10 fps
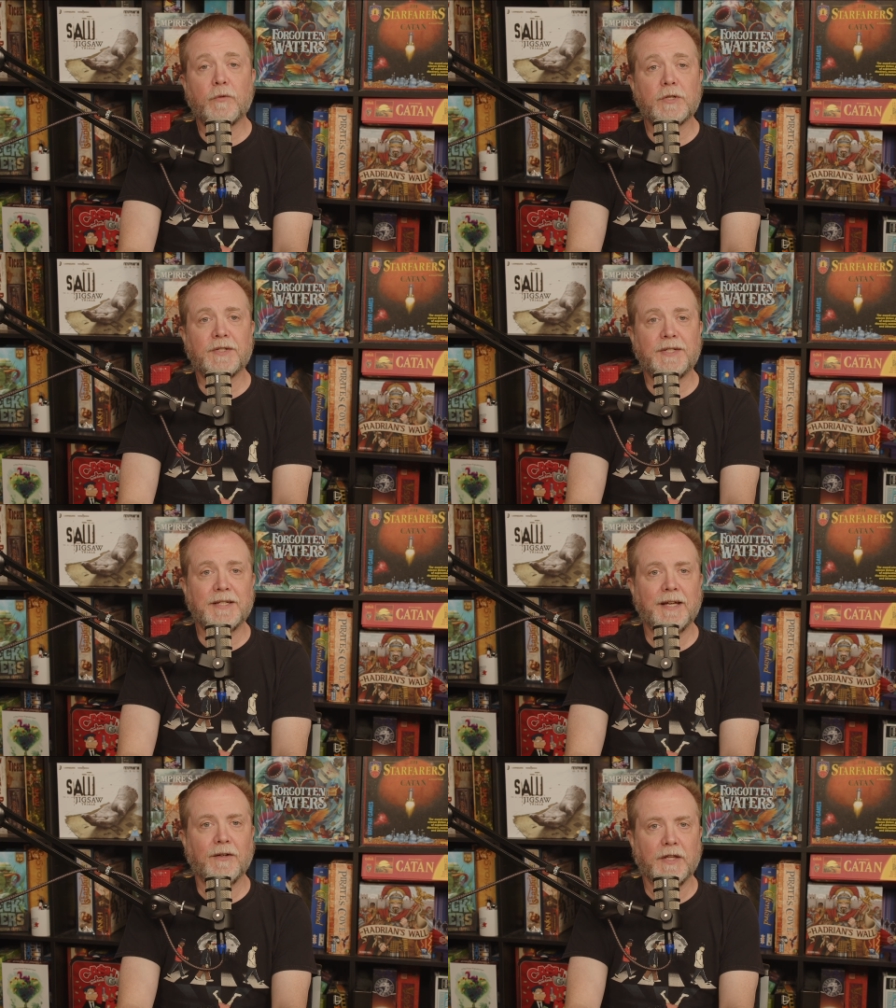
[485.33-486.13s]
which is
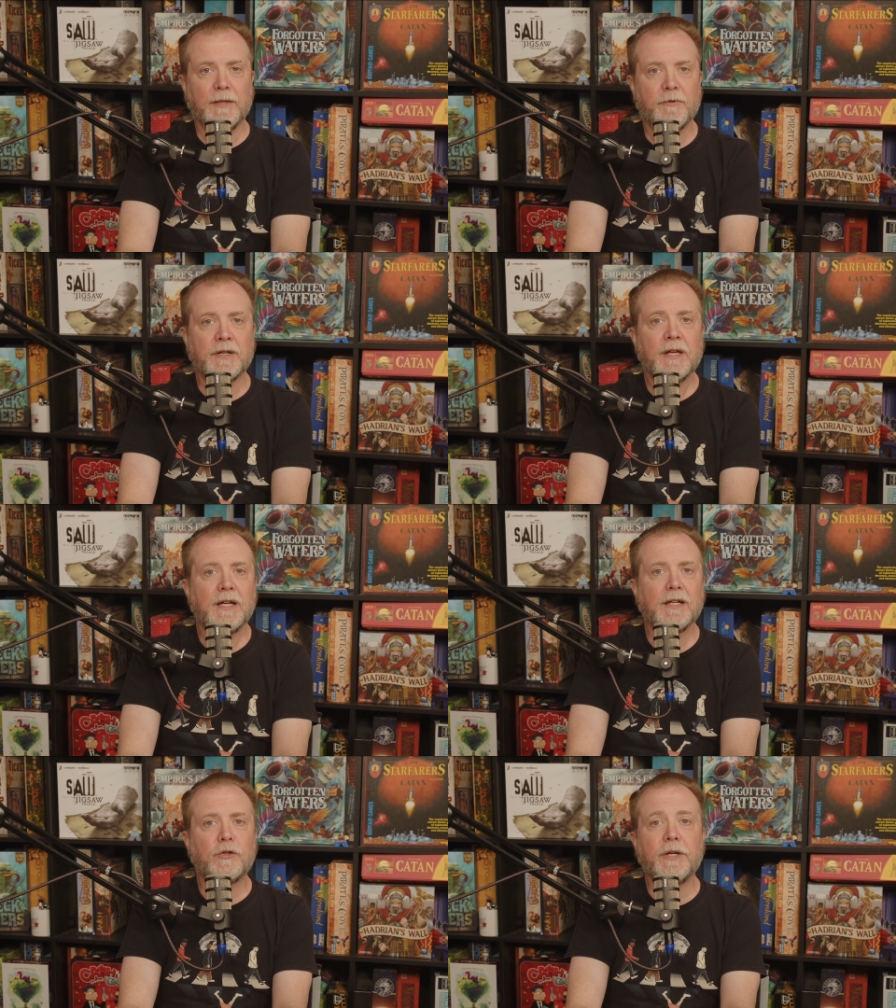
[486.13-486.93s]
detailed in the book,
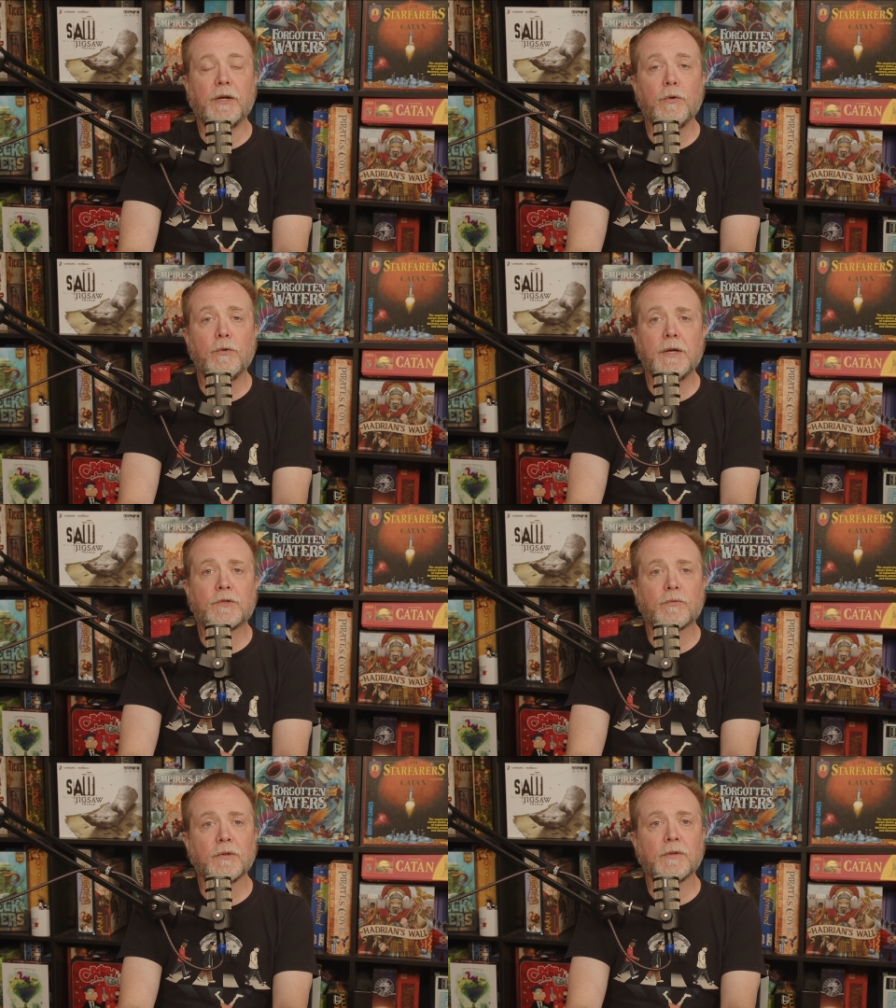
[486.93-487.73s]
including who
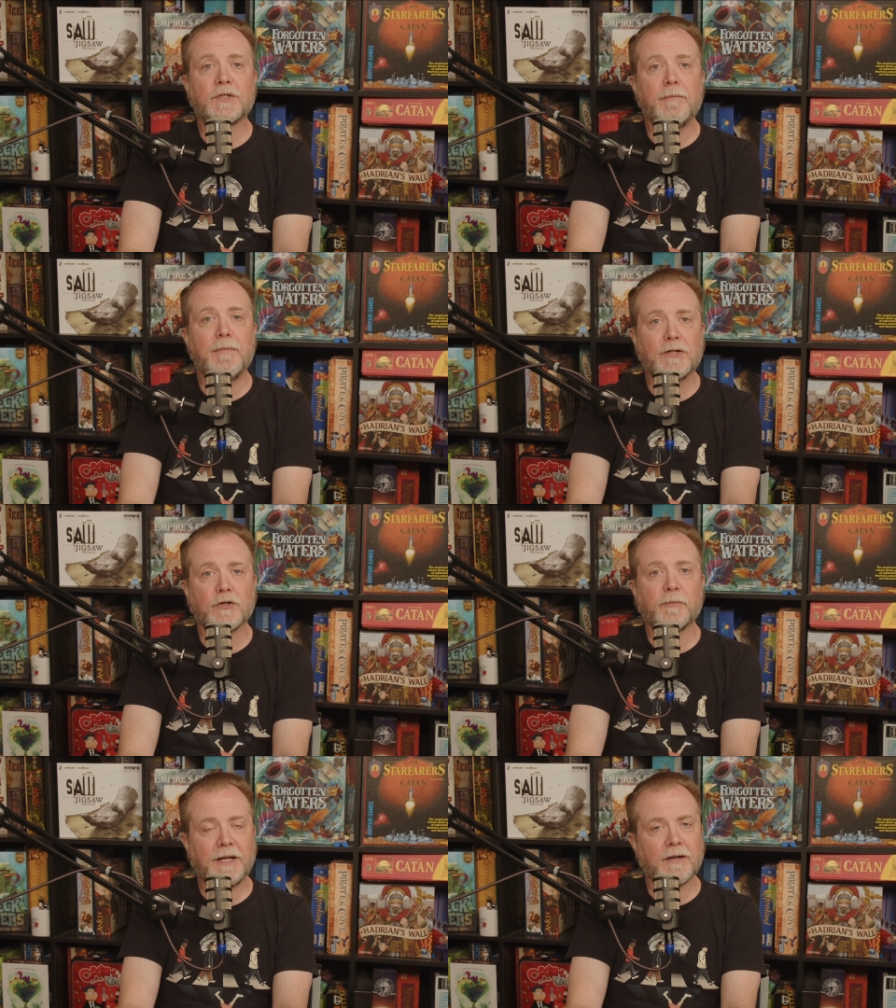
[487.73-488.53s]
its rulers and major
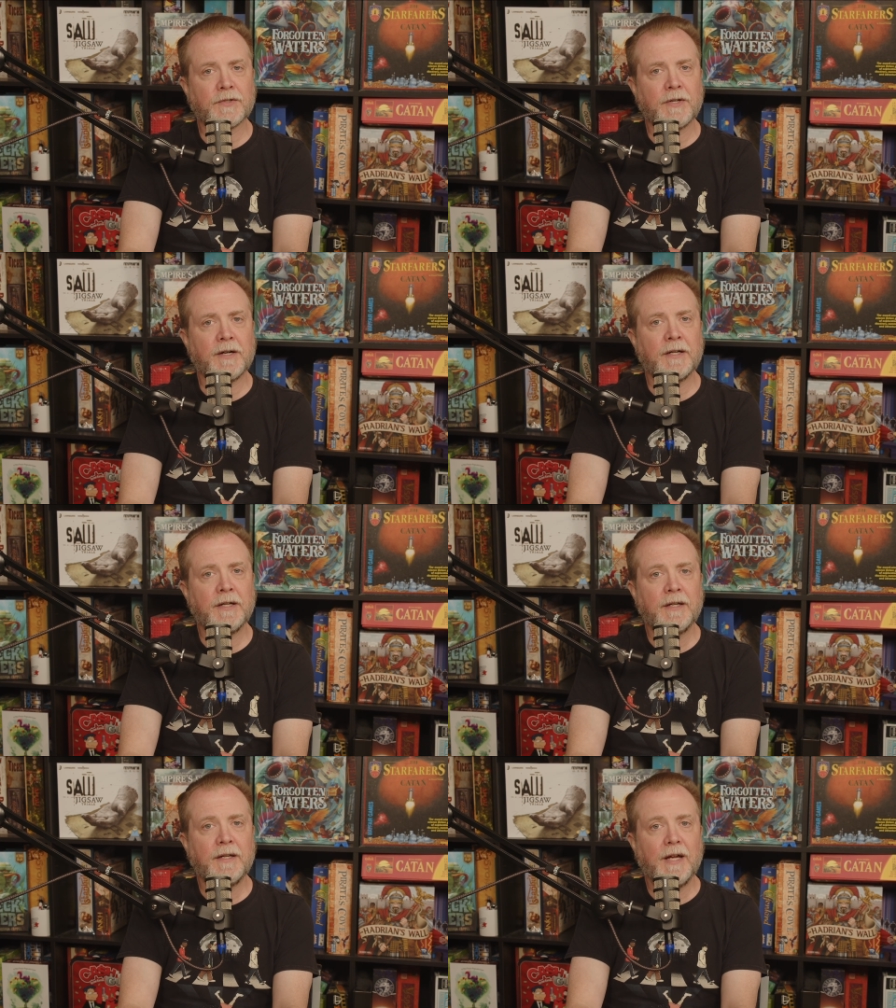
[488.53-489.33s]
players are,
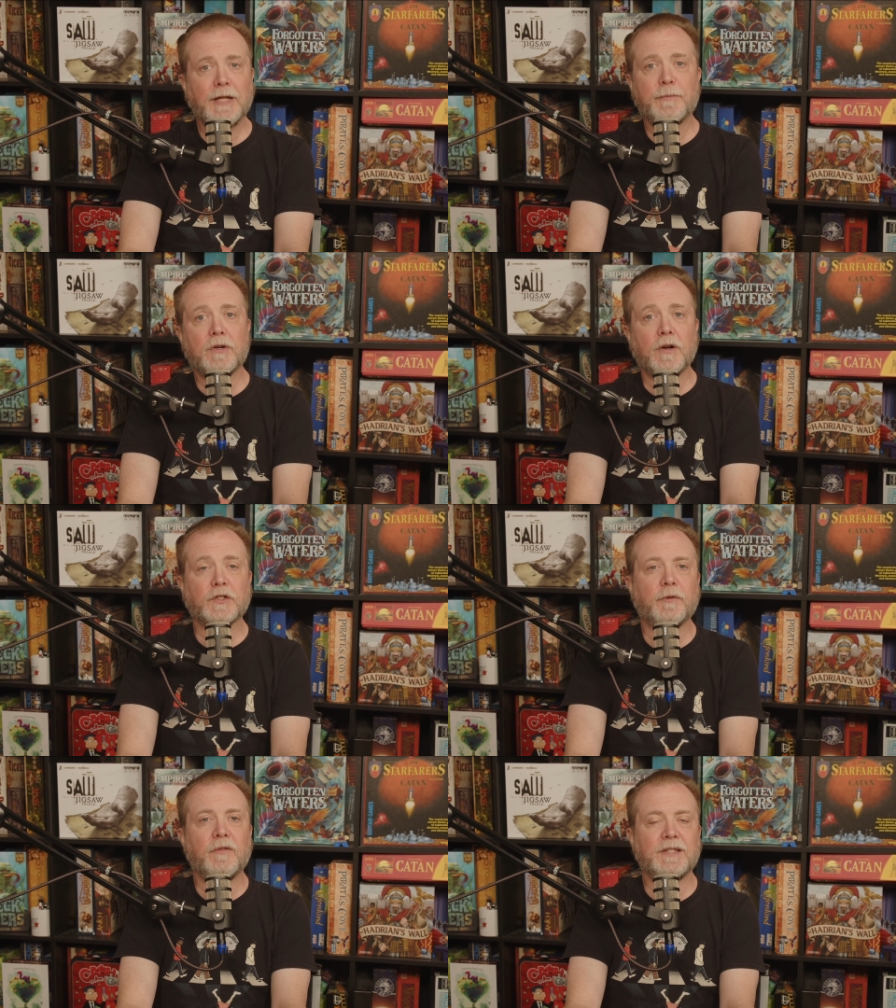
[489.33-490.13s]
and the book also
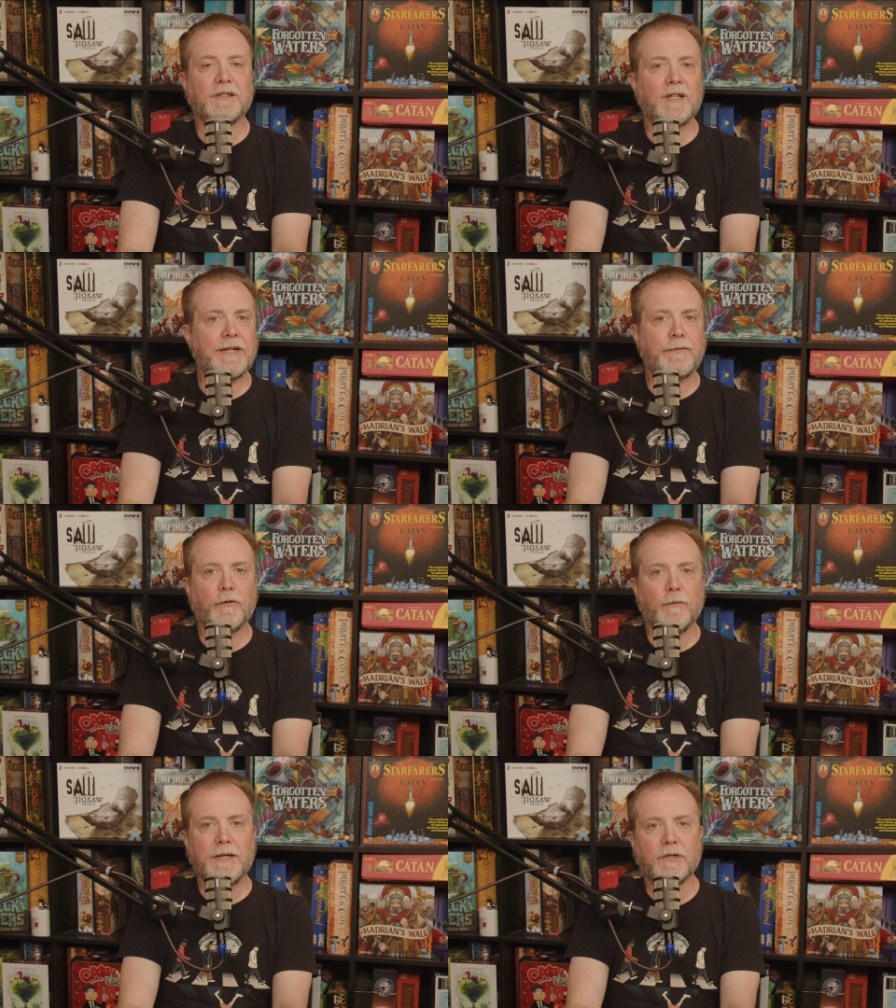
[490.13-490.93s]
provides a lot of
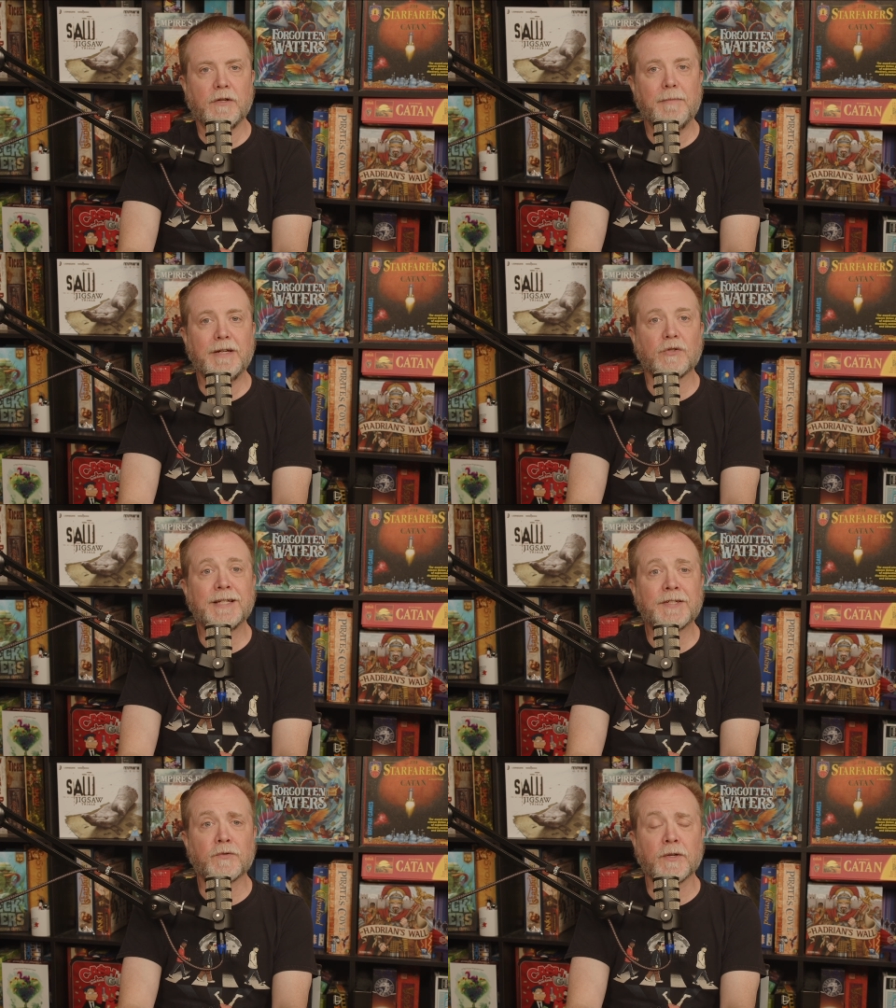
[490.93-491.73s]
information on major
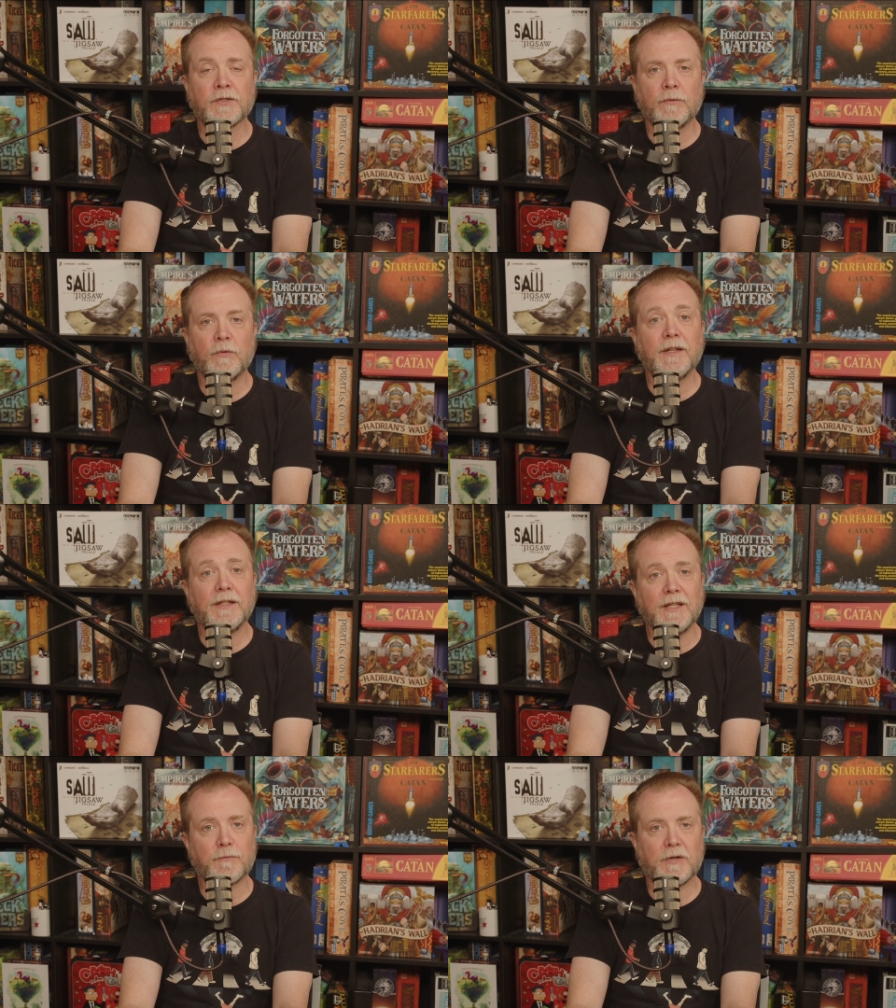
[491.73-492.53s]
districts within
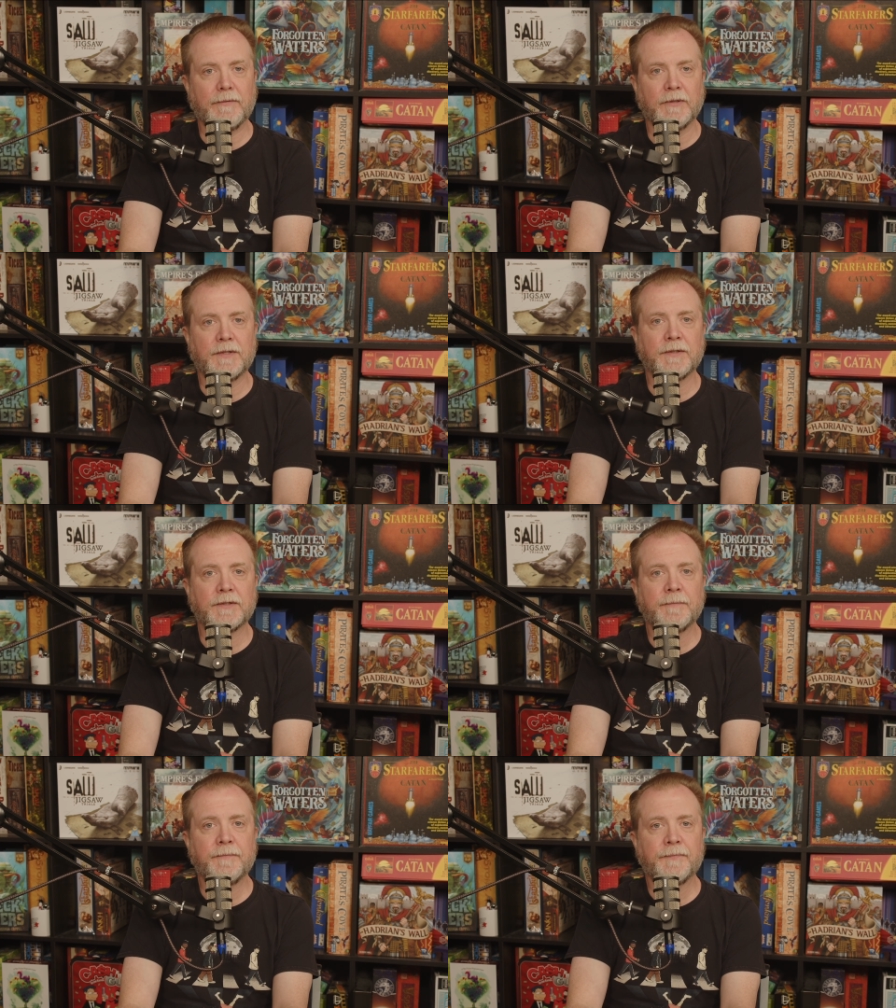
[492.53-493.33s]
these provinces.